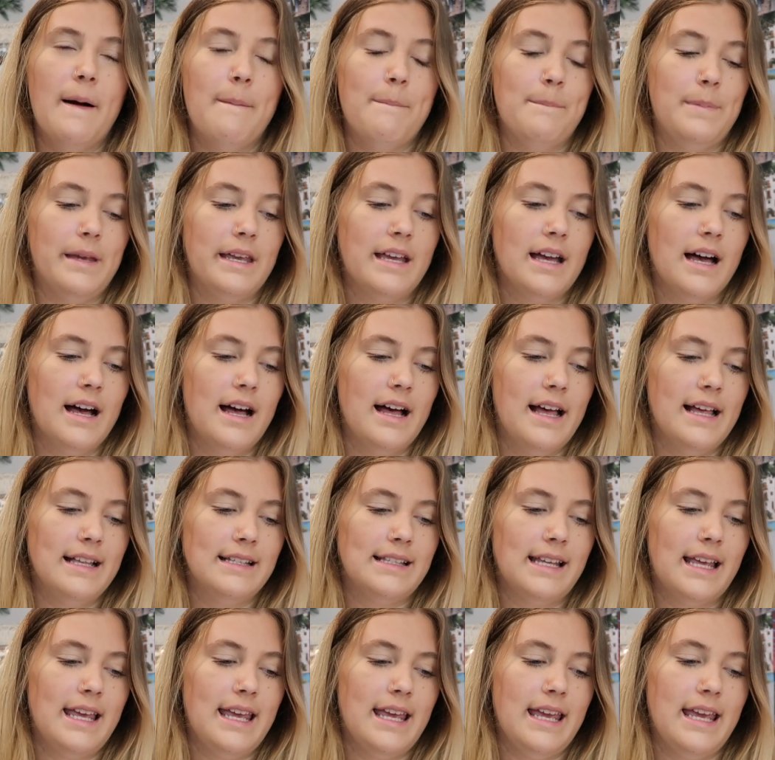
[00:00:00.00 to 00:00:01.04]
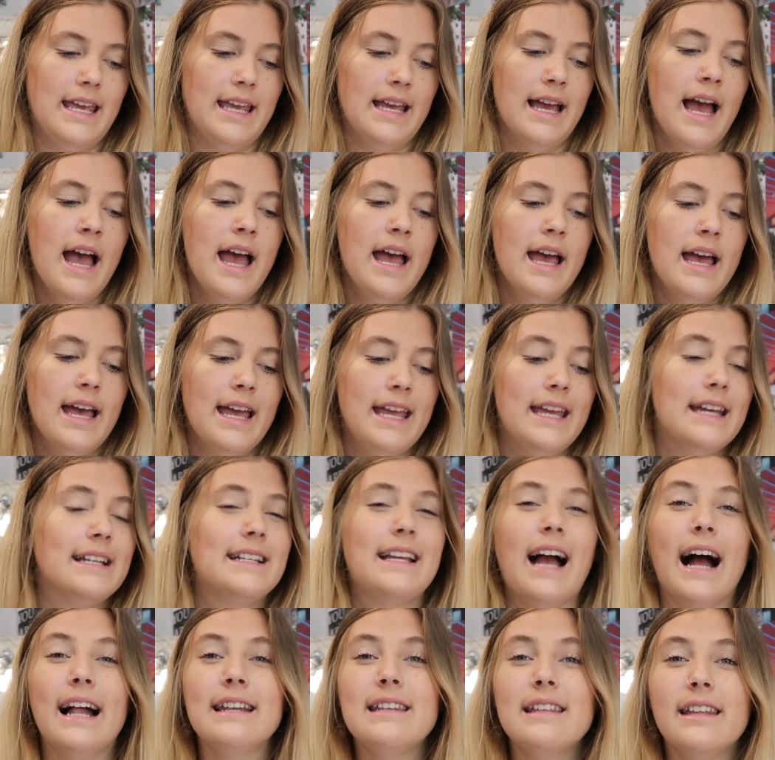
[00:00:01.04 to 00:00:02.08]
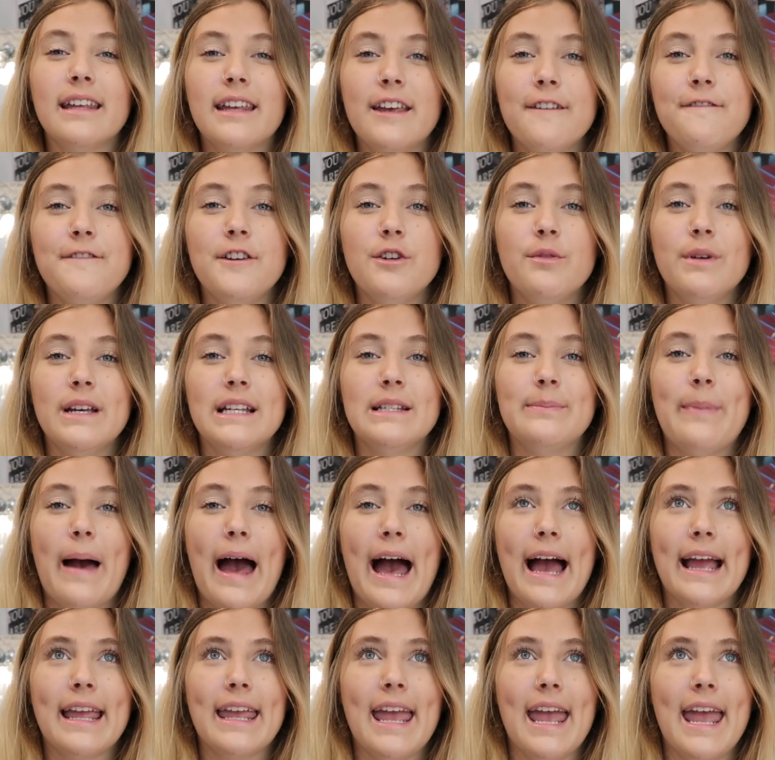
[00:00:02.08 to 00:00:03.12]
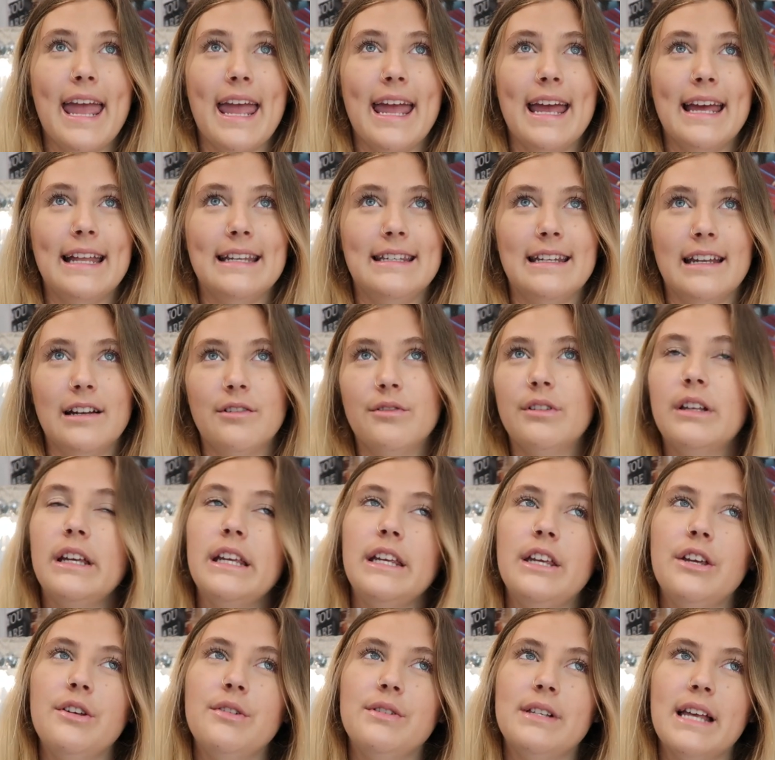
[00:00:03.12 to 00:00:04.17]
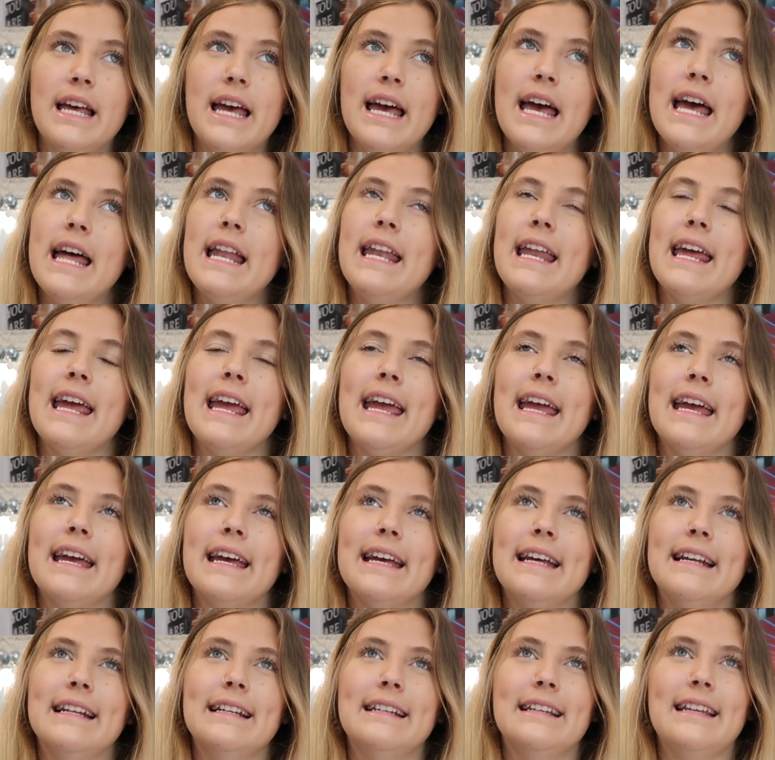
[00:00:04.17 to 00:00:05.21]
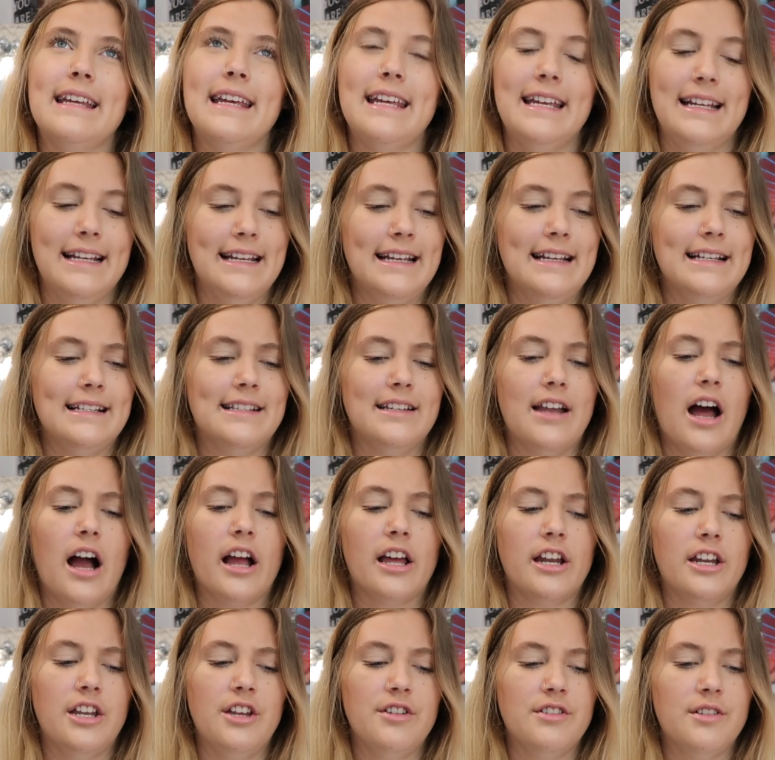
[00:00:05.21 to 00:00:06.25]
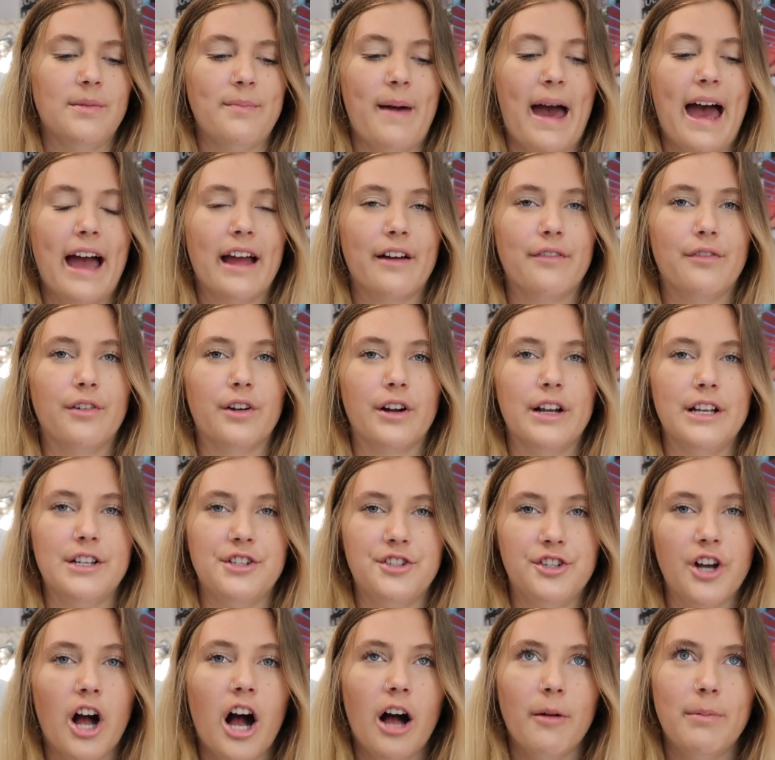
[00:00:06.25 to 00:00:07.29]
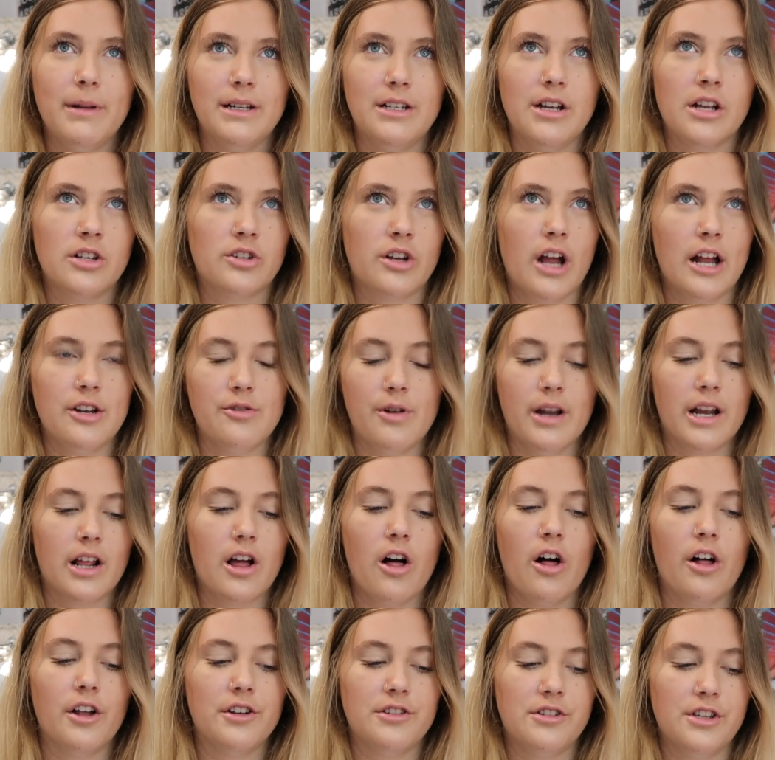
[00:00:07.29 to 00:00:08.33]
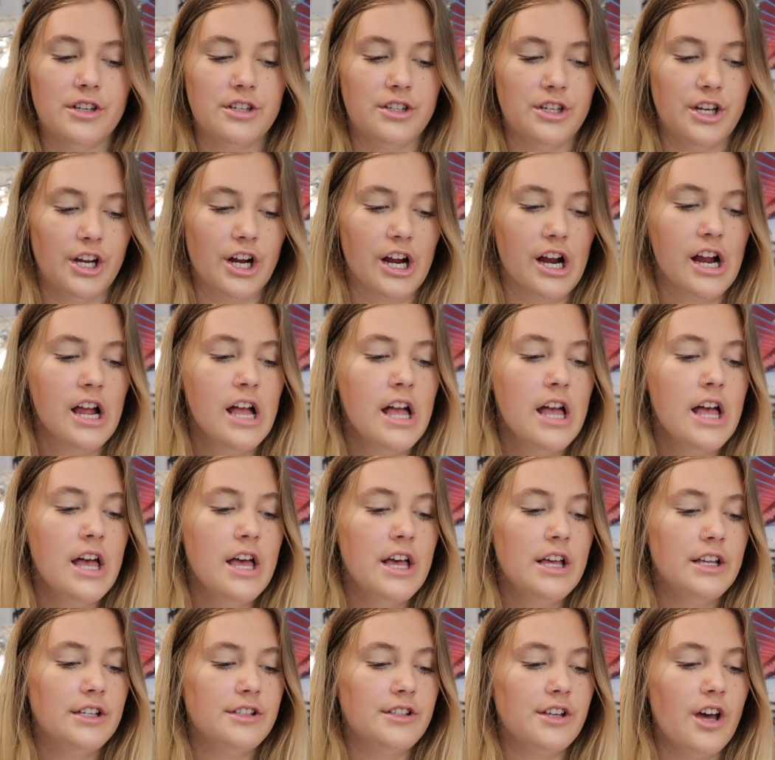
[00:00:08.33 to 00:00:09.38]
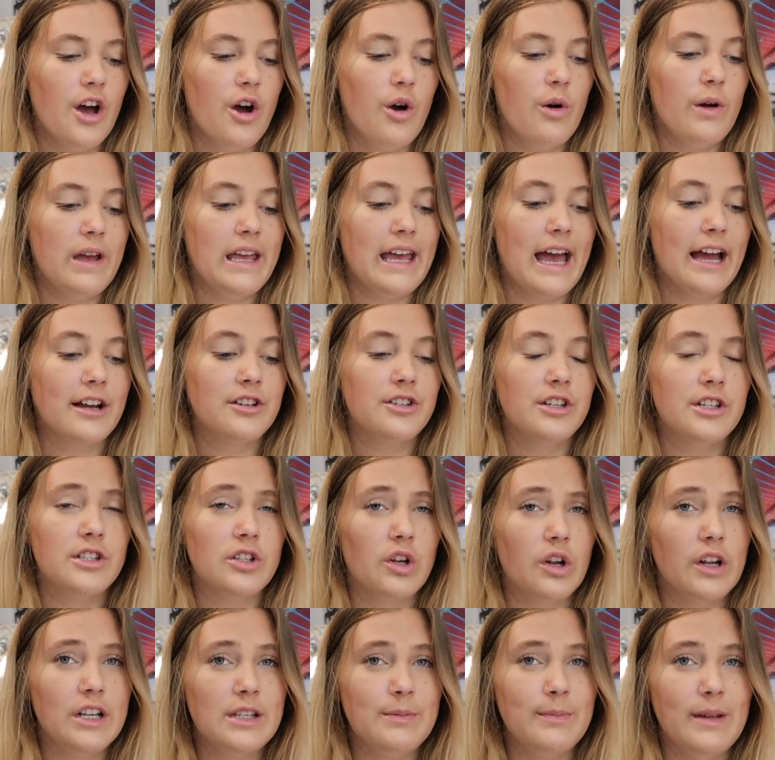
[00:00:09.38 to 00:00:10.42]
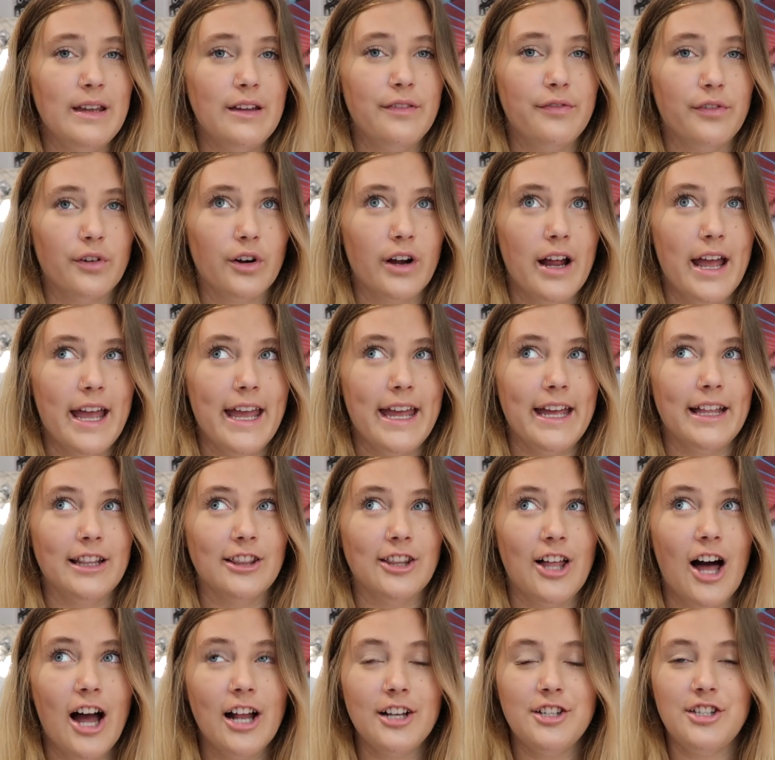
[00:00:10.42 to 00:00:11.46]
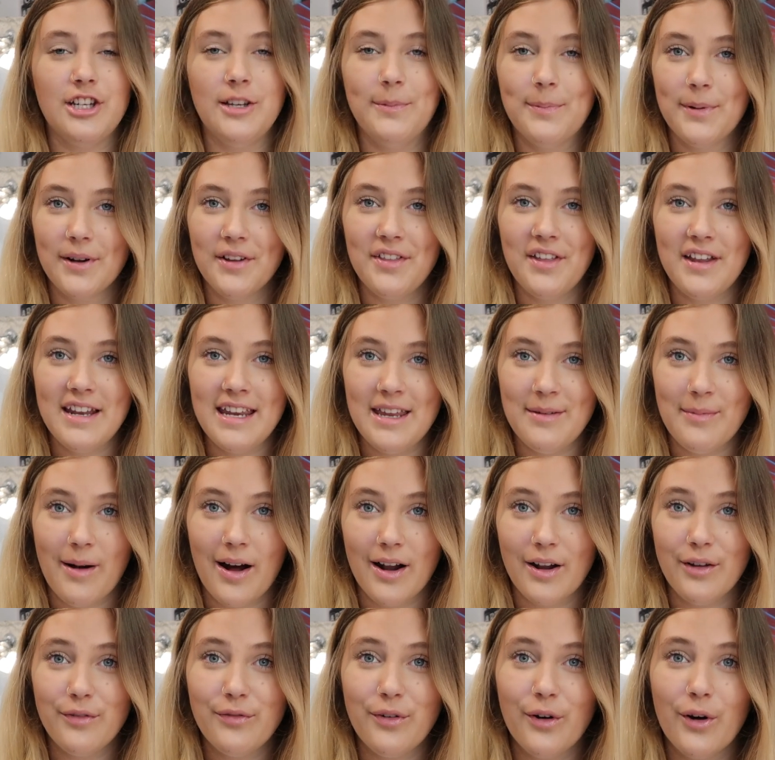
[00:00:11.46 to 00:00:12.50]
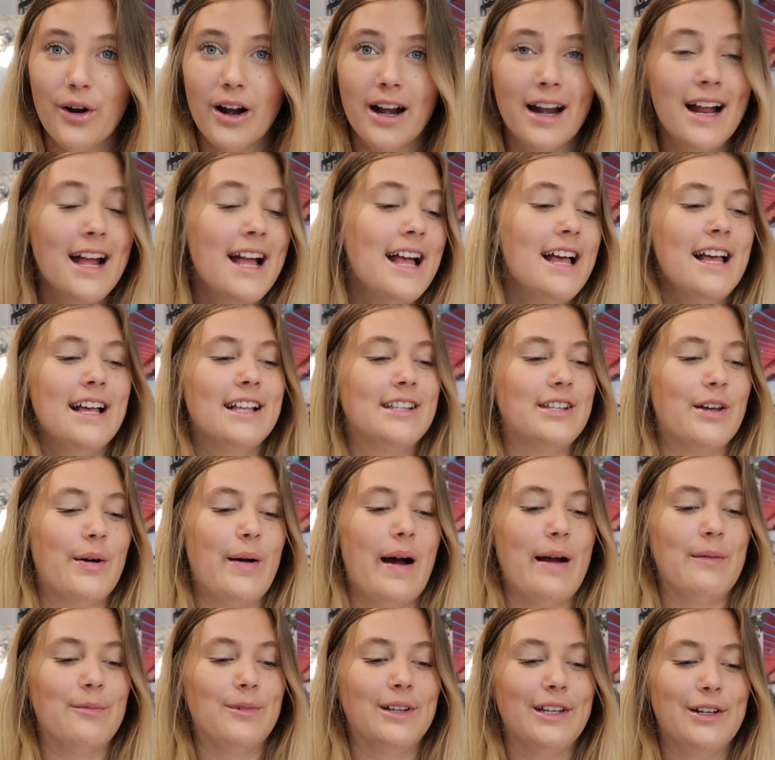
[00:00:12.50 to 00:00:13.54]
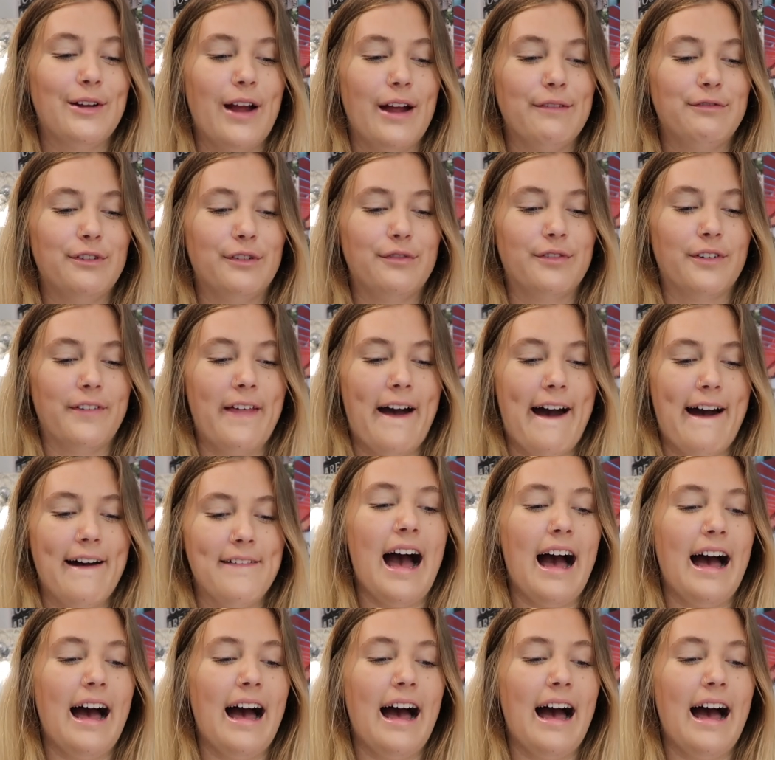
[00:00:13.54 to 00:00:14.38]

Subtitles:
because he had gotten it like a few weeks back and didn't really use it, and he's not going to use a Mac for his job. He just graduated college this year, so he actually sold it to me for a lot cheaper than he bought it for, so I'm really grateful for that.